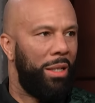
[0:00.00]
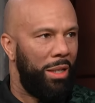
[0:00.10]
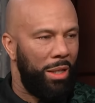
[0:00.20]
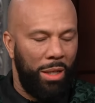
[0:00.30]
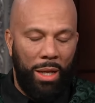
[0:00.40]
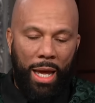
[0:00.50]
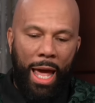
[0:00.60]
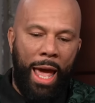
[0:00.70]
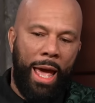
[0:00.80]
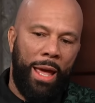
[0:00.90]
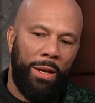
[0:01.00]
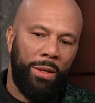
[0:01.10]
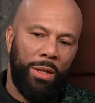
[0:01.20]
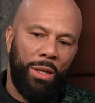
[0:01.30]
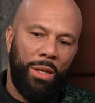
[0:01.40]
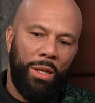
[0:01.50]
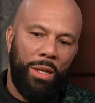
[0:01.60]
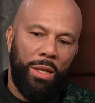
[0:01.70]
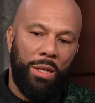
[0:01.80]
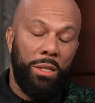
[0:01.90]
Okay. And
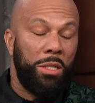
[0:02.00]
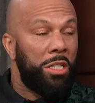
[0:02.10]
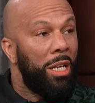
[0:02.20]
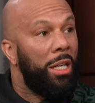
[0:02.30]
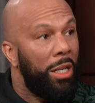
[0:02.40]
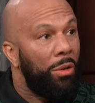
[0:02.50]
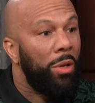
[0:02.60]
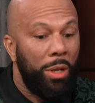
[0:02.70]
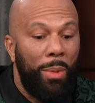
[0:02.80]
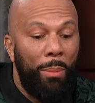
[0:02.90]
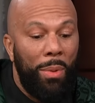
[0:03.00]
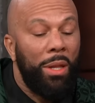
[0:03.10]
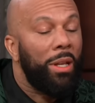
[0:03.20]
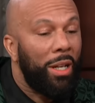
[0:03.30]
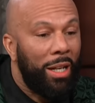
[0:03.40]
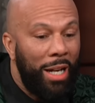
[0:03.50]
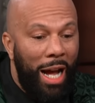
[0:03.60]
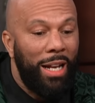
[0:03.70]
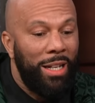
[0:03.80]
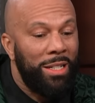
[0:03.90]
she literally, my mother
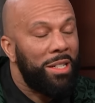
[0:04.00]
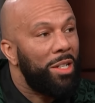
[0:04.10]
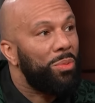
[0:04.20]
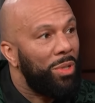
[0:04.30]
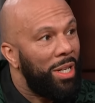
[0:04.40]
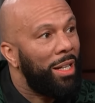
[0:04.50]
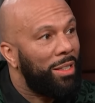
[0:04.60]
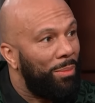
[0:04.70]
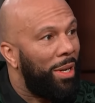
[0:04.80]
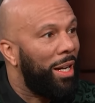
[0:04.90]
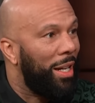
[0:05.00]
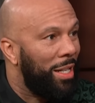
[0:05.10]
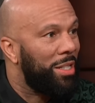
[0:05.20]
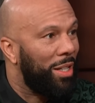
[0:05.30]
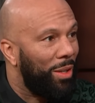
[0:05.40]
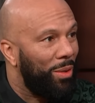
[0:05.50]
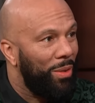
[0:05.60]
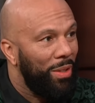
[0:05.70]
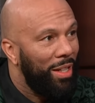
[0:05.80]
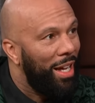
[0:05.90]
got in touch with Dr. Maya Angelou,
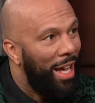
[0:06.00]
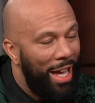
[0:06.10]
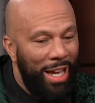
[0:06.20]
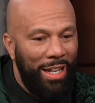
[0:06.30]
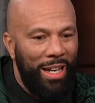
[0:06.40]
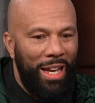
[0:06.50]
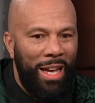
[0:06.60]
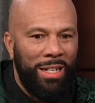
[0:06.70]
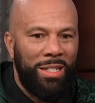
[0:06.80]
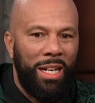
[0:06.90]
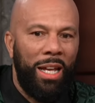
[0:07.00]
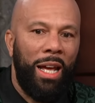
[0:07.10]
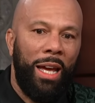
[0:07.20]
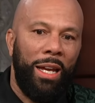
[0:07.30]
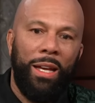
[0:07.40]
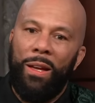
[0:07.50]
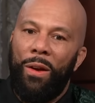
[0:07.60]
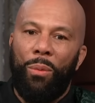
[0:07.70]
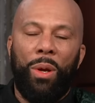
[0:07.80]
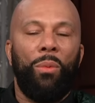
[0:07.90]
and and said, "Hey."
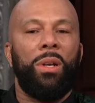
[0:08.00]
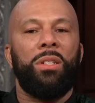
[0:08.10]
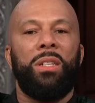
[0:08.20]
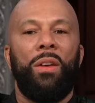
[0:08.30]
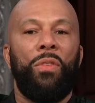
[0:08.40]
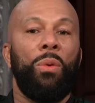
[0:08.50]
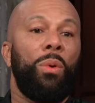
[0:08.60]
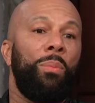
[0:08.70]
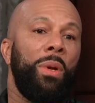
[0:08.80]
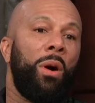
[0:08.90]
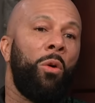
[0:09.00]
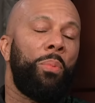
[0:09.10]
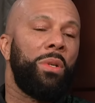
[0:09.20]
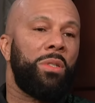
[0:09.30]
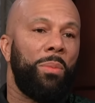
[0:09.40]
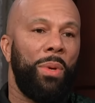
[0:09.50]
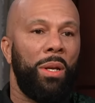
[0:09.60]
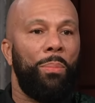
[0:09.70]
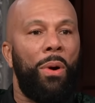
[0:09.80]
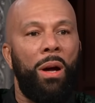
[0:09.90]
we want to see if you would be open to
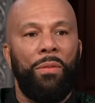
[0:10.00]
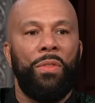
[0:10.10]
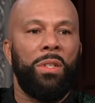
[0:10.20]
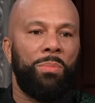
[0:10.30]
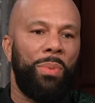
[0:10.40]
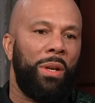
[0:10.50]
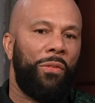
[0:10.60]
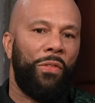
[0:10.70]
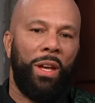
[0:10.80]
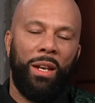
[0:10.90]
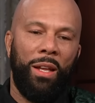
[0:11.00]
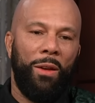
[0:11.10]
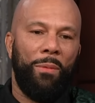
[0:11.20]
being a part of this benefit.